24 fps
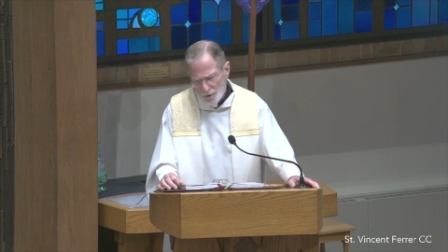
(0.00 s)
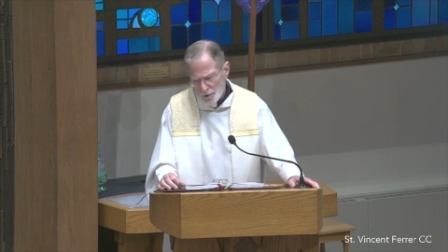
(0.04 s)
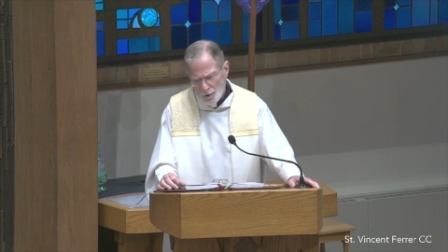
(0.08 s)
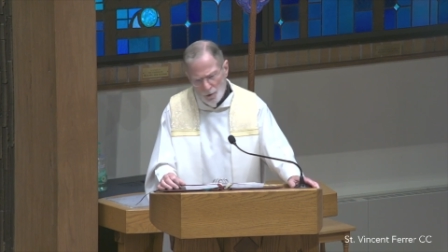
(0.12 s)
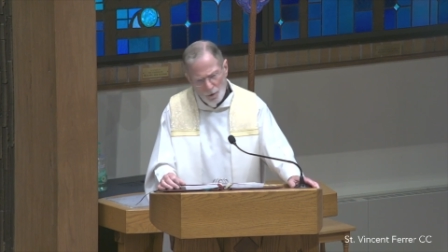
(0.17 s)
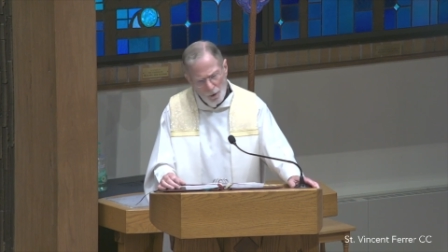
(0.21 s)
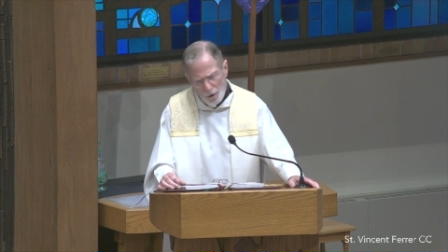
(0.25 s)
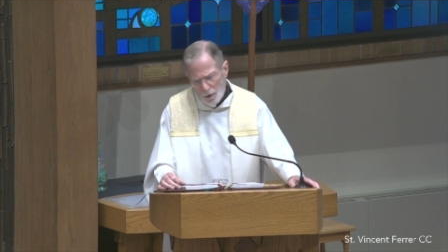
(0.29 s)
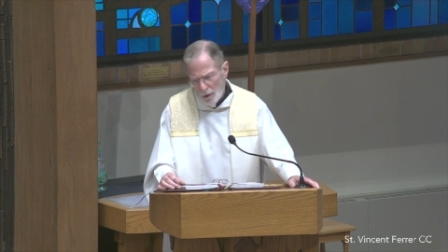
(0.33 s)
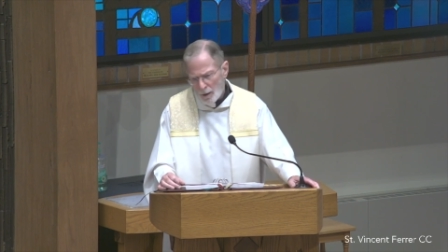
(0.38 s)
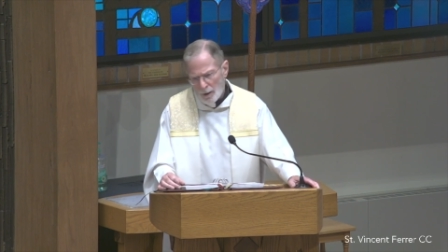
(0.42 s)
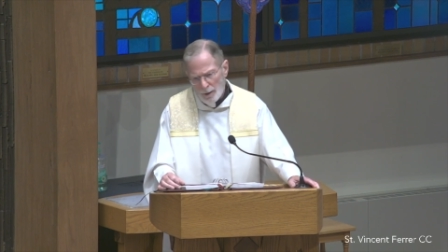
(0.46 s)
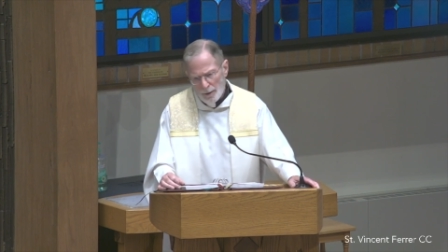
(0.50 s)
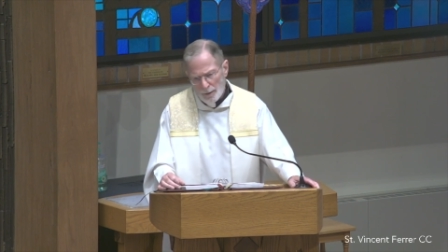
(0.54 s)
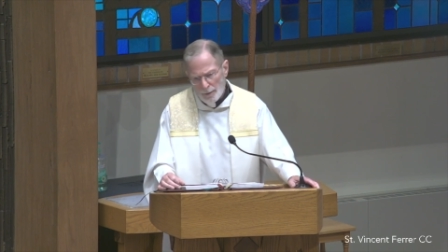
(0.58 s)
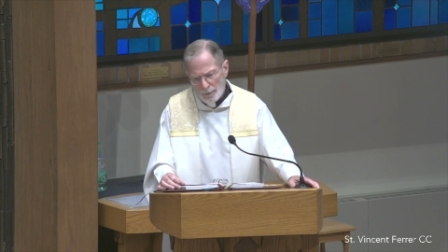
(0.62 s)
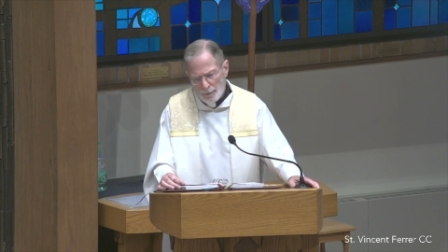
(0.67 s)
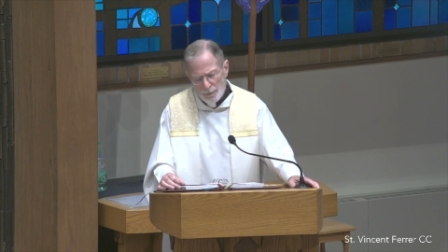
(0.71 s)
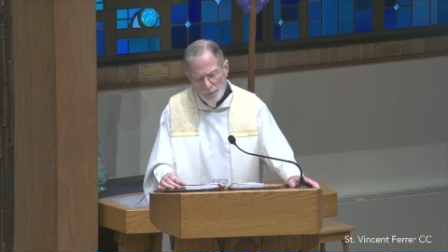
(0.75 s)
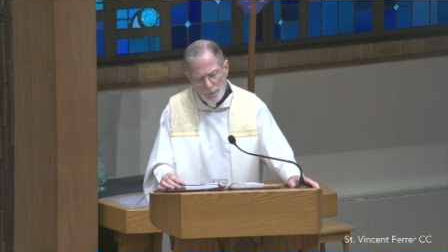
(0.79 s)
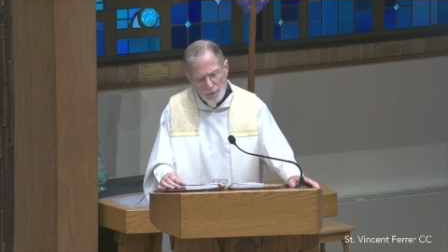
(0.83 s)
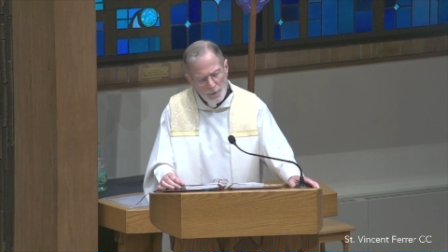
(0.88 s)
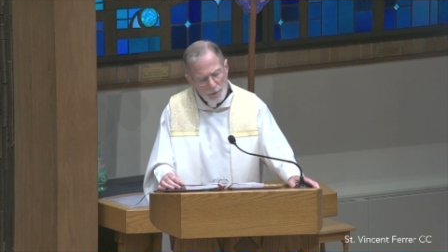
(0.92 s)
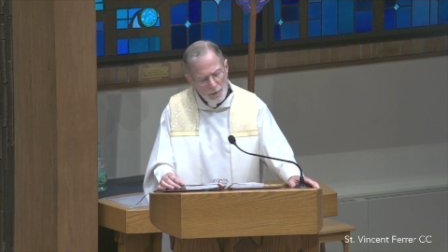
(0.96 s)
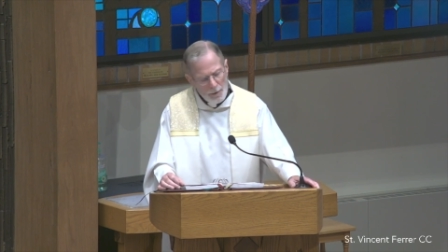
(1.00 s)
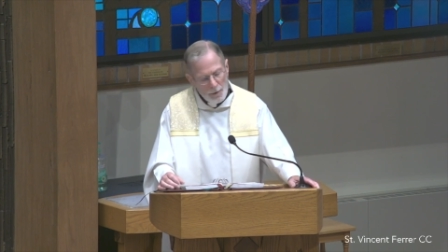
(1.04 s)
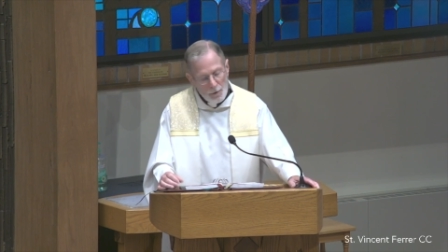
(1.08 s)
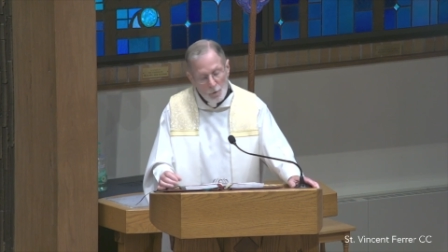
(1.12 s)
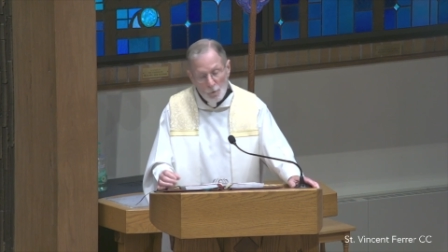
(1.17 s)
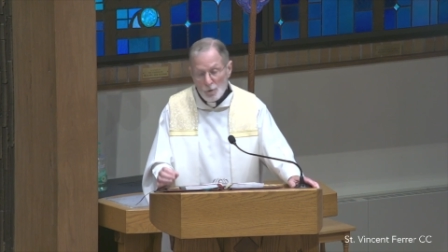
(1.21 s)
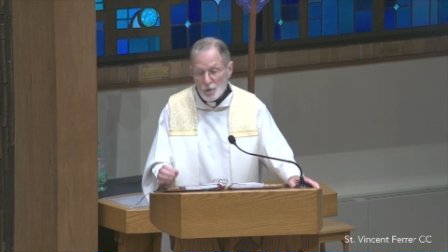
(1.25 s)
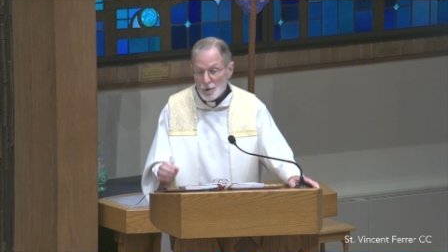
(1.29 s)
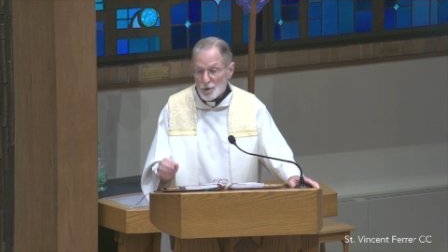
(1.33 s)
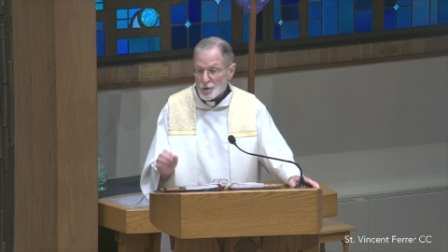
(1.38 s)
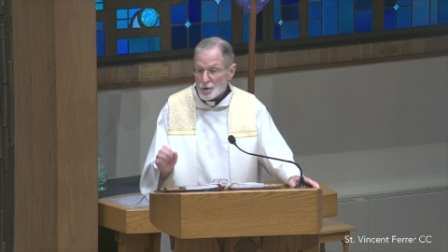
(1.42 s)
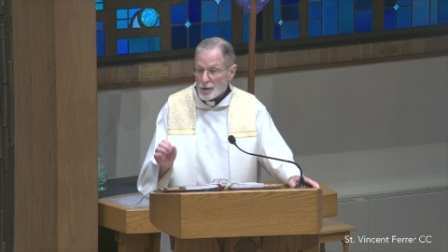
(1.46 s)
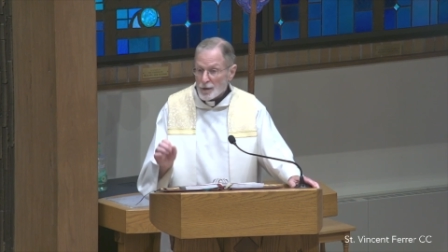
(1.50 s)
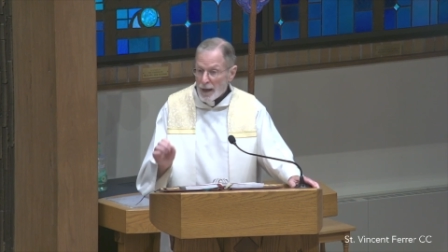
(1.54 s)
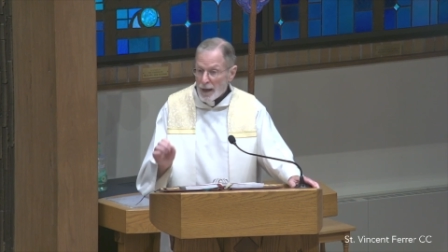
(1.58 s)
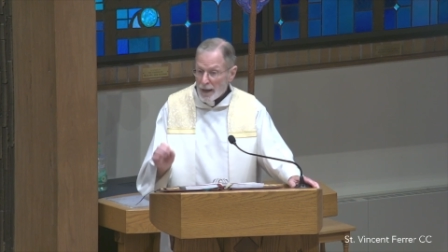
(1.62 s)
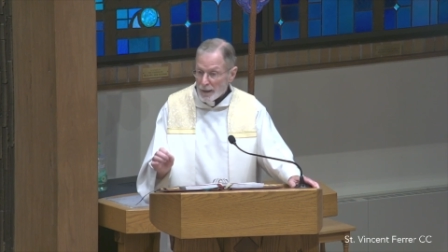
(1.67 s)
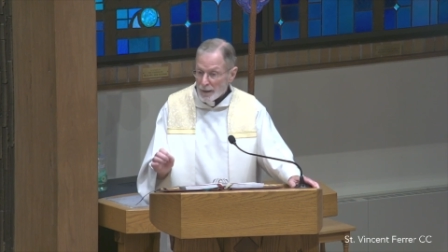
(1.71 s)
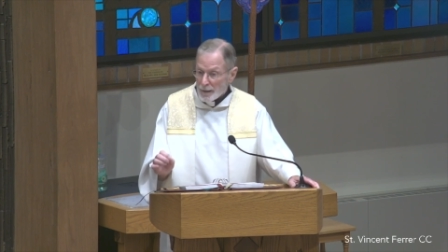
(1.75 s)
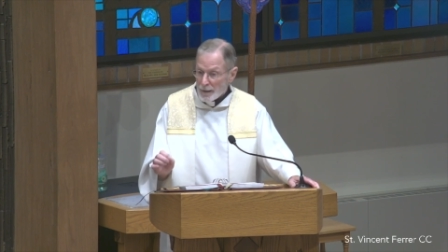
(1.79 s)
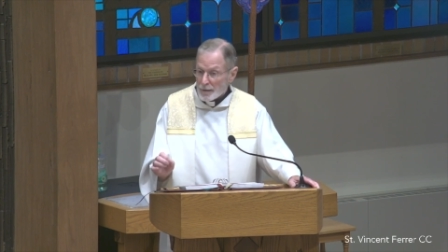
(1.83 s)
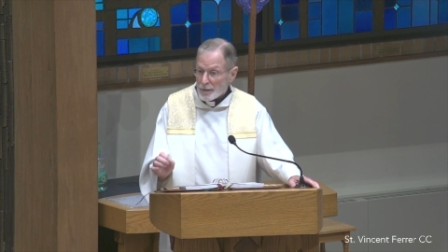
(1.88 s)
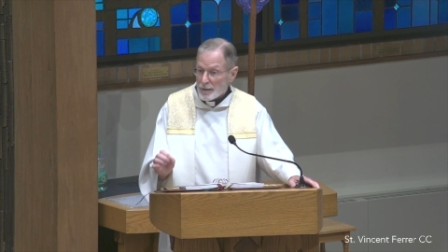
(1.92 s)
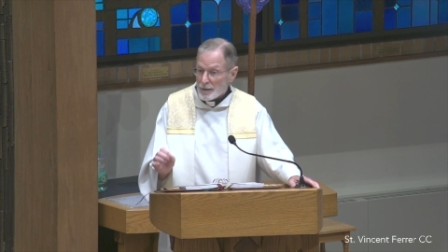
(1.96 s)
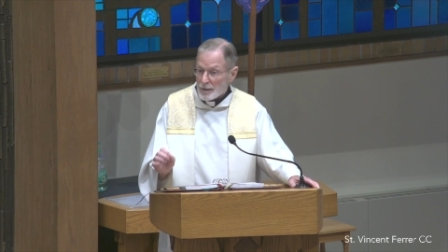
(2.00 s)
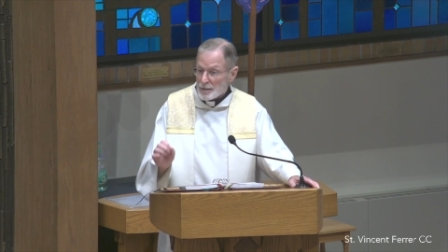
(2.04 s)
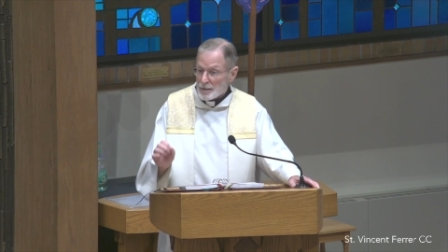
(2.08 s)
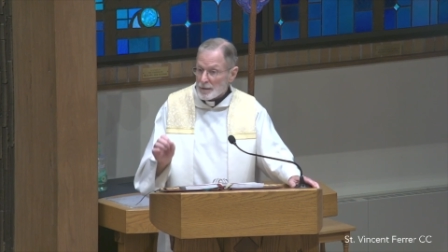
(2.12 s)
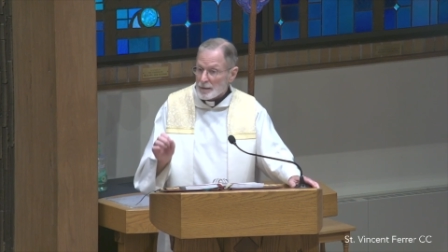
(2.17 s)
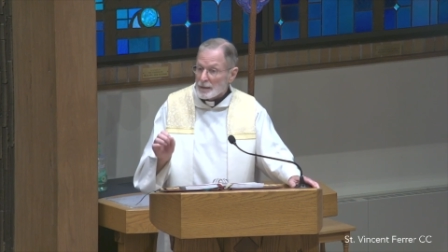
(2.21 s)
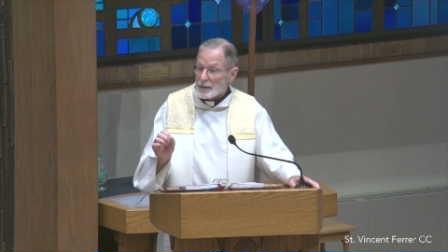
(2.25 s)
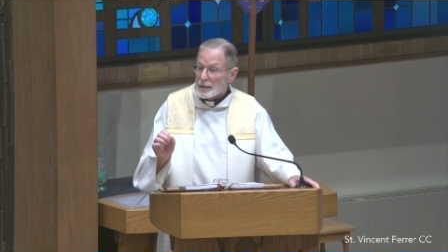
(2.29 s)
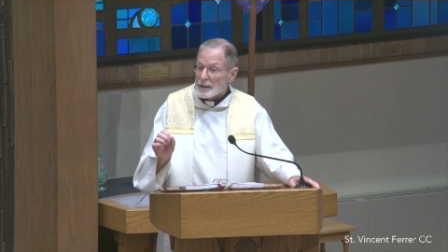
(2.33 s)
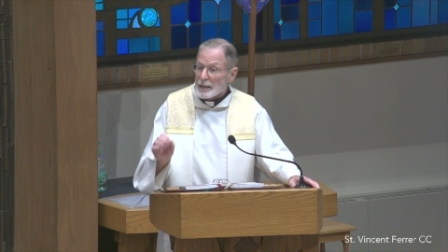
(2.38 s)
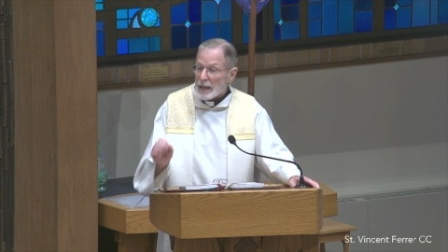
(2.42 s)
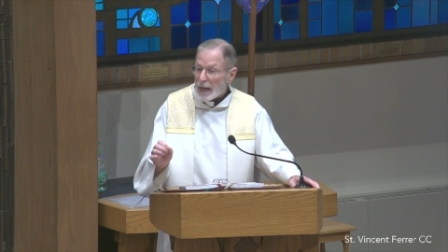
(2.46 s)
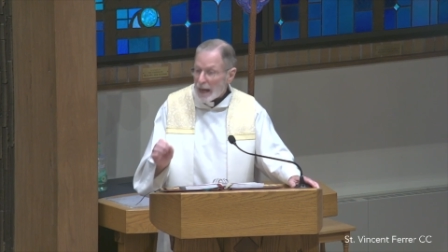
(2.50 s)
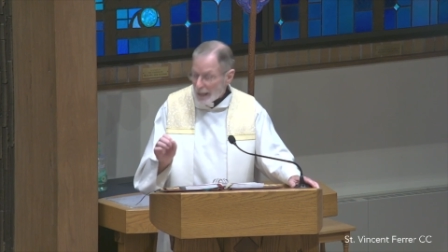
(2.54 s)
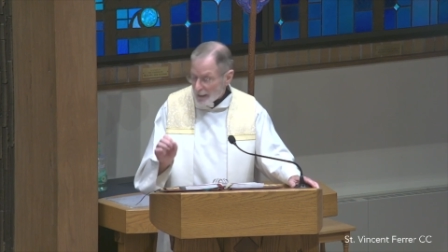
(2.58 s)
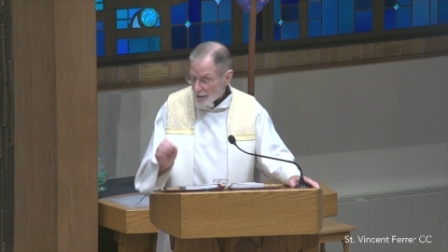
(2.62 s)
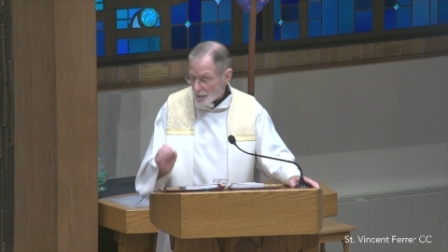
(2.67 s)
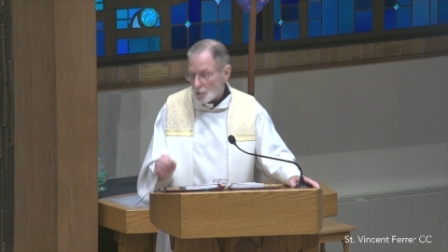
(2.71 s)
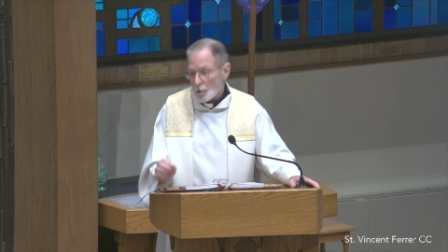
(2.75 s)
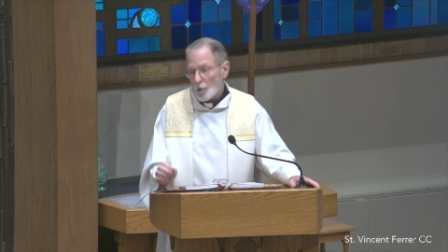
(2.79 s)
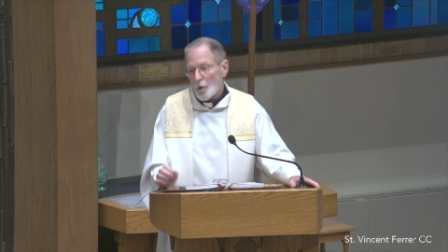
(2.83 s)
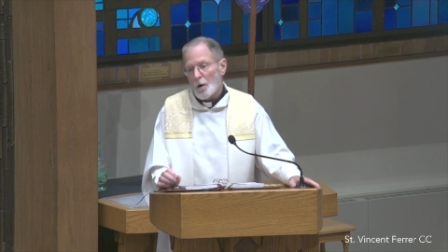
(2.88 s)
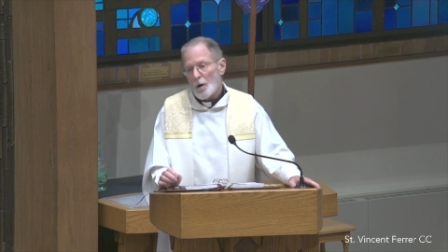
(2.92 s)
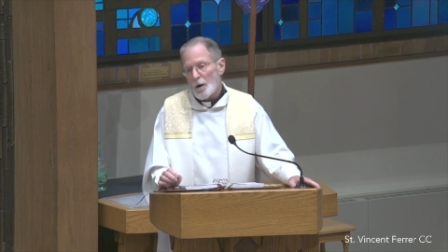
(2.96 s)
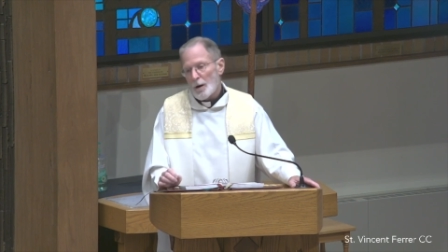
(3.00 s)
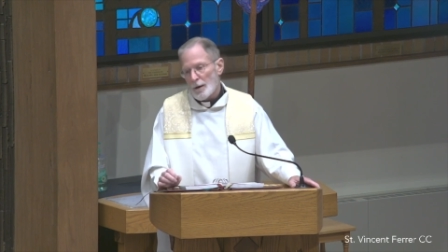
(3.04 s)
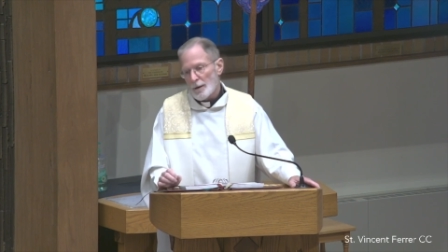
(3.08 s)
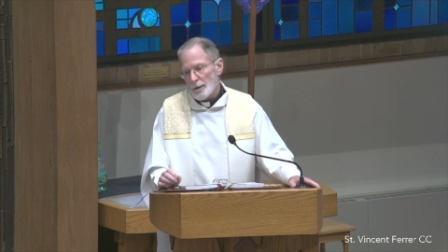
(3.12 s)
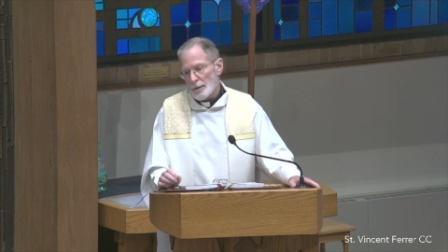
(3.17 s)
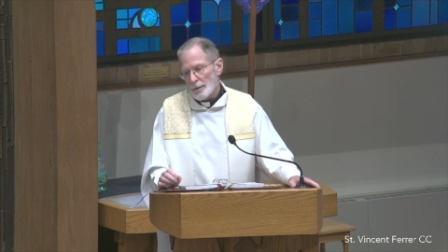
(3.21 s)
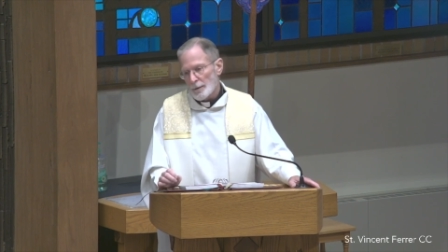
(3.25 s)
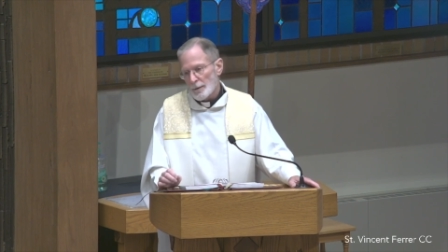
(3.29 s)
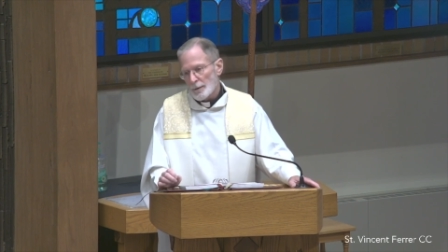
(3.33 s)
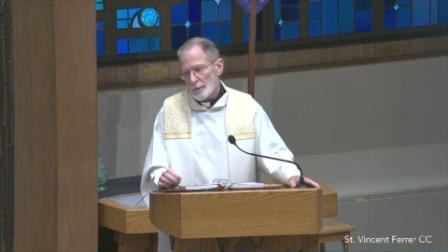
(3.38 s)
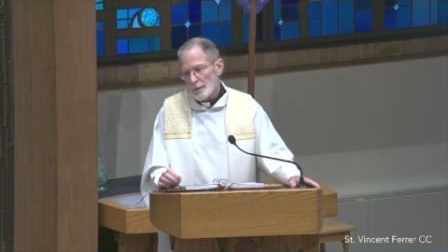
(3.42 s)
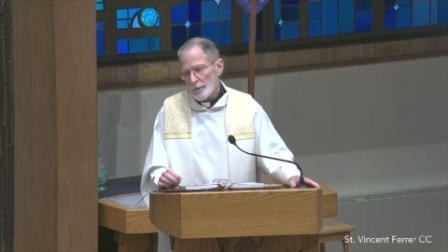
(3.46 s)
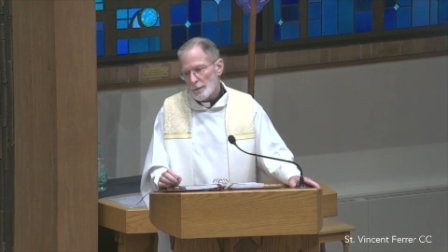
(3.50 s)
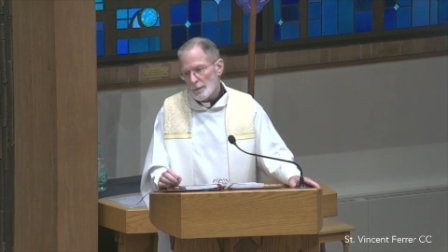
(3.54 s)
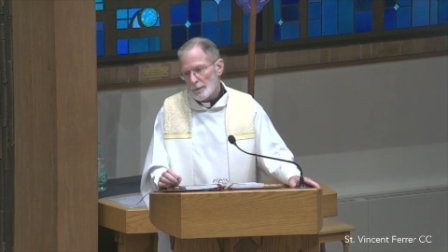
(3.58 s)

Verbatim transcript: much gone. Christianity is not gone